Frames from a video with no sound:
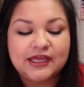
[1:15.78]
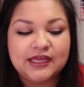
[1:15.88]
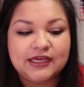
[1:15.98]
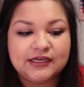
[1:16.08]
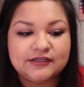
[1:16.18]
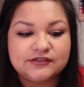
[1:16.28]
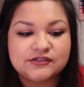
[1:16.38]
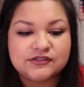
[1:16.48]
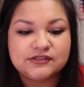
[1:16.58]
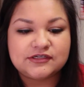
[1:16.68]

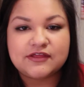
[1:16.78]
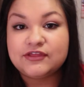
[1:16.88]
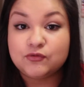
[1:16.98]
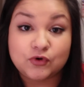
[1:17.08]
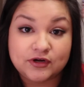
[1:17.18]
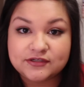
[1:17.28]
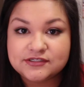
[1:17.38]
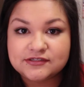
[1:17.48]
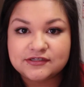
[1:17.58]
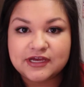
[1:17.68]
and nothing
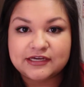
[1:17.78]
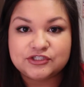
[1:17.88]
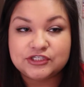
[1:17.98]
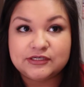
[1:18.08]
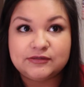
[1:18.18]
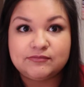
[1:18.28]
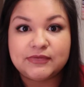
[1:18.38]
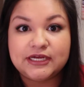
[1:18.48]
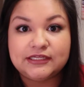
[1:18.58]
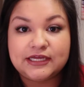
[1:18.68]
worked. Actually,
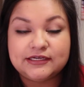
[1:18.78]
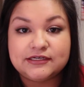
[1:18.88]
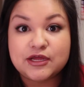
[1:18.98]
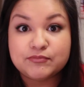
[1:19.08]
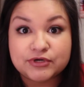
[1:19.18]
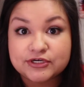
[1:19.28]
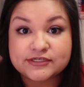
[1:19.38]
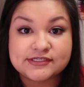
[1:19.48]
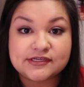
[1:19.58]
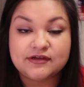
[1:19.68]
my
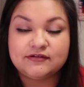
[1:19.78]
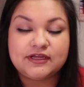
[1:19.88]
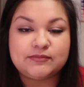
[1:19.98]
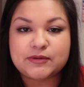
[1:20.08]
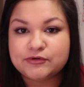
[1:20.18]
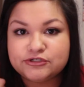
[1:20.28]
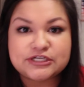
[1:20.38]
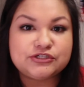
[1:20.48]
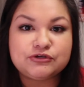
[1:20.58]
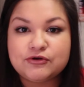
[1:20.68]
numbers on my
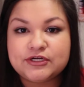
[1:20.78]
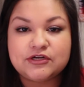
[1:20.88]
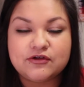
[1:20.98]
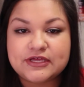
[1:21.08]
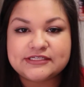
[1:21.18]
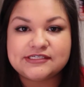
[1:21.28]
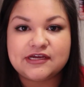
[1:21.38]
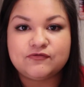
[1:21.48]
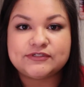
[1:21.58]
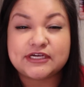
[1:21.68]
progesterone and all that
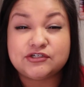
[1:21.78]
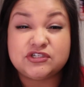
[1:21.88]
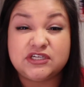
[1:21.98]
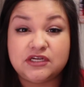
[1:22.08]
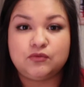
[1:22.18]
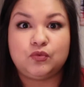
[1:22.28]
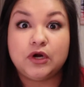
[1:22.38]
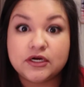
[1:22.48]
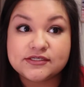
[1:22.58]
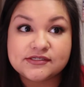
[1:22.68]
stuff was actually getting
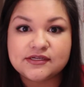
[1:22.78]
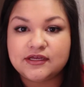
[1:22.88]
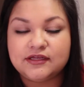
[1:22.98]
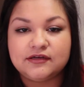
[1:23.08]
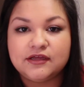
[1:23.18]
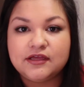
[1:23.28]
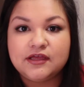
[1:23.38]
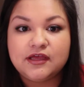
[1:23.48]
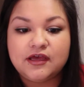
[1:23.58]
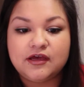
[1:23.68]
worse, and
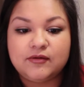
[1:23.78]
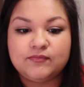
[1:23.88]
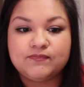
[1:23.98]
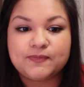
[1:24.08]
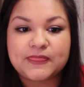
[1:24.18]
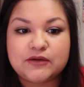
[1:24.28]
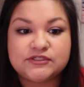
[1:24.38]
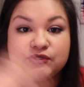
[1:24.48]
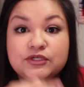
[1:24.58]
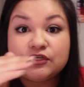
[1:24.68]
I
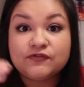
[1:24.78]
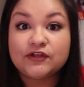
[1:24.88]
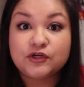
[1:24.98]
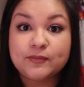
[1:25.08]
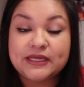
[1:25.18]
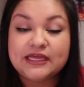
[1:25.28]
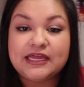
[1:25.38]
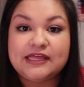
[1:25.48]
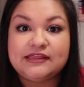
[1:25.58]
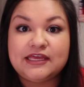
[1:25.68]
was doing good for a little
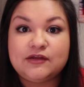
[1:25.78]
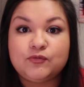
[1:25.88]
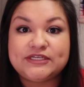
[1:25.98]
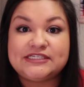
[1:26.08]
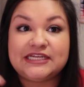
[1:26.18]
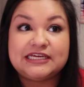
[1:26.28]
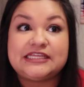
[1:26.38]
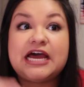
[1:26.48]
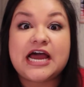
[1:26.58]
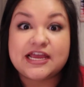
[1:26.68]
bit, and then we did
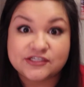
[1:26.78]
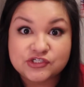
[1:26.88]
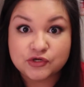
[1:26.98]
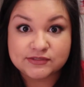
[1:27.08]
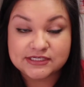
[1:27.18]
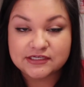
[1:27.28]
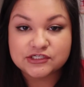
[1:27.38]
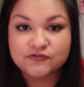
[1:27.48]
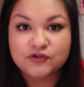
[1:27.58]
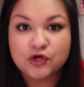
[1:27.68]
the highest
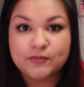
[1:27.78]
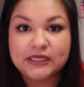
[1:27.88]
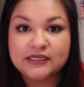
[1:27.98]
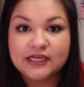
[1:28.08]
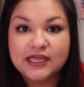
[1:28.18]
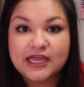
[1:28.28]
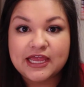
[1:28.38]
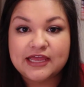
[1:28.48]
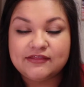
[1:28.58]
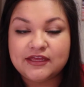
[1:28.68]
dosage of Clomid,
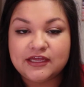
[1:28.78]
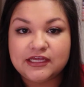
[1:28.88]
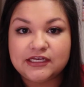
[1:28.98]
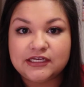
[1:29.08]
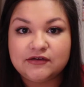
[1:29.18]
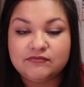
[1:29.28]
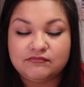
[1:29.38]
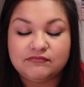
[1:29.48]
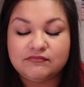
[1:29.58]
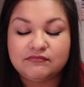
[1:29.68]
and
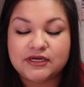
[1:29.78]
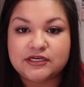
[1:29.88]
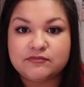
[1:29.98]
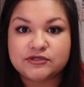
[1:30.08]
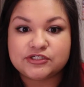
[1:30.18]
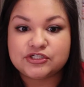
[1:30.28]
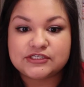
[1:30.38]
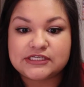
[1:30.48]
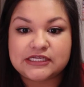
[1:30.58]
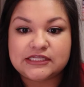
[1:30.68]
then my numbers
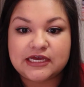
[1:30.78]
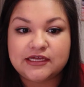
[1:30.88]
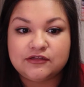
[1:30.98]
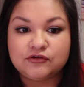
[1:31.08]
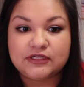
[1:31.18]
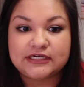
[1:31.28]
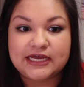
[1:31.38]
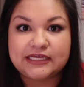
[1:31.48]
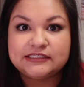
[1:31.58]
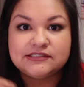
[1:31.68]
just said that it looked like I
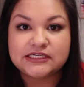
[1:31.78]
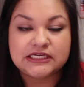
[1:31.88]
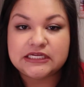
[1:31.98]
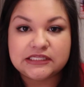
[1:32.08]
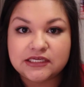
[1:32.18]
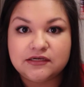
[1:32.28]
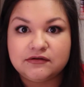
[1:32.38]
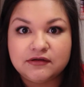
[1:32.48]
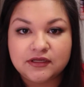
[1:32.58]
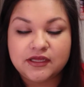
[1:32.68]
hadn't done anything.
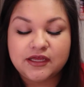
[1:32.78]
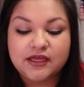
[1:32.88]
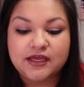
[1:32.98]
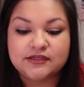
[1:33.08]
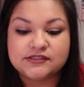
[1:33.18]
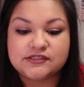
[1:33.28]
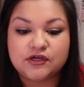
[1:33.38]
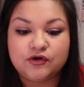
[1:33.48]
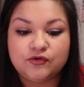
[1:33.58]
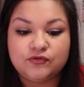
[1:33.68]
And
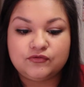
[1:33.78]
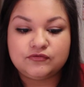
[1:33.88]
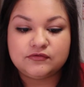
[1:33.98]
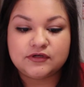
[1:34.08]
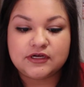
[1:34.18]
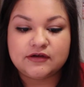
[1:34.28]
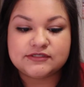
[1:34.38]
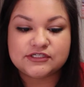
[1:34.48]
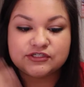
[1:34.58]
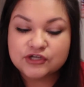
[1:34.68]
so I
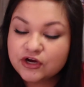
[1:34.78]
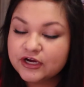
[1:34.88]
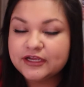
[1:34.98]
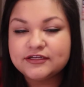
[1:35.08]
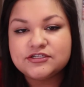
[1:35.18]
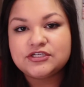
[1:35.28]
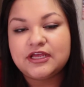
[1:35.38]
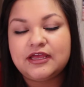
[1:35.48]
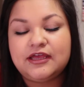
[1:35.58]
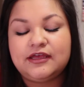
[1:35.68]
was discouraged,
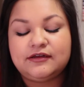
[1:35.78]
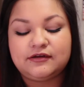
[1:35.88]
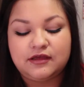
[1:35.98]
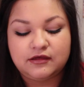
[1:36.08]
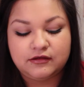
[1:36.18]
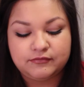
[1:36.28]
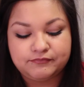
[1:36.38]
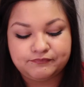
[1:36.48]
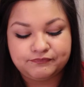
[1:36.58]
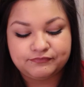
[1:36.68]
and
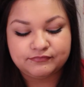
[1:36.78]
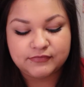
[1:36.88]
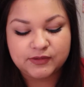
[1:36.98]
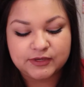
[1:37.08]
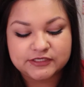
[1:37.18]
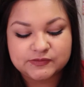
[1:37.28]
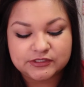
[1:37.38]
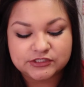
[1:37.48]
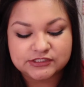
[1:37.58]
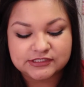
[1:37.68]
me and my
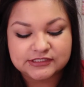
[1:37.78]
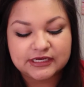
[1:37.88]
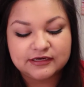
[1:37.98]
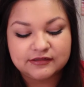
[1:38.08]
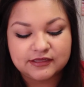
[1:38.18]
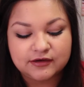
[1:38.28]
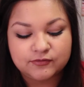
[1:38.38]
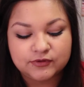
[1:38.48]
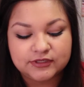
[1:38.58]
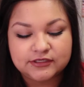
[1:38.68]
husband just decided
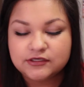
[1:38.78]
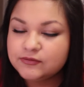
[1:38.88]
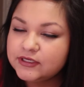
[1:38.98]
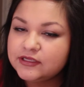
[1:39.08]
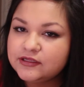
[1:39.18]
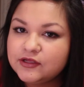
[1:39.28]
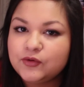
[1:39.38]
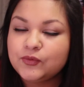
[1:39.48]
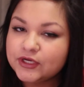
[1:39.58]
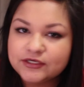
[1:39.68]
that we were like, you know what,
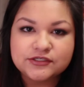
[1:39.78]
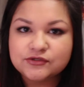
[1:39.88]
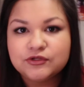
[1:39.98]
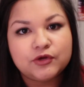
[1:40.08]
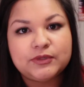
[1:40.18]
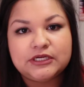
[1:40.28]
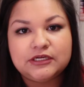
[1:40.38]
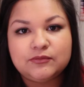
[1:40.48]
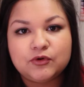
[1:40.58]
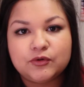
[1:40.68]
we're not going to do Clomid
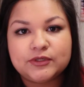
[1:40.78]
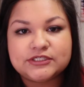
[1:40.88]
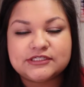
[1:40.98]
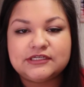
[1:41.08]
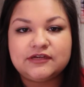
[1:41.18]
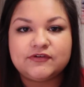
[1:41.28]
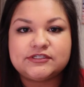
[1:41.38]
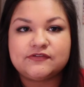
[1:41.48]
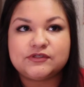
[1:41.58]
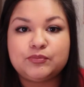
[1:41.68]
anymore, we're just going to give
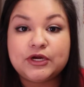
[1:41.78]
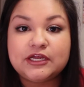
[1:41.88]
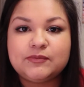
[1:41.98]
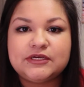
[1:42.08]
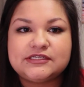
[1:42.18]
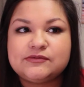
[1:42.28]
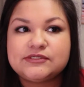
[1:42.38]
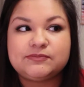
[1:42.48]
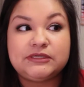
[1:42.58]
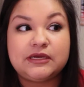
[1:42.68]
ourselves a break, because it
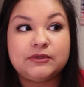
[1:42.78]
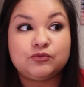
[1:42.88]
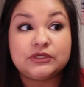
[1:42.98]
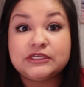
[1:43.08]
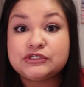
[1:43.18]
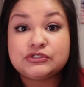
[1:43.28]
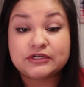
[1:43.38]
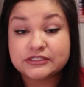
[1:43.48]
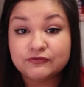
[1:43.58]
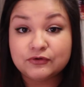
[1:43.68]
was becoming really
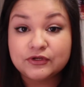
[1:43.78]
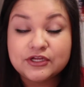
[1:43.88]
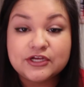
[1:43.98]
stressful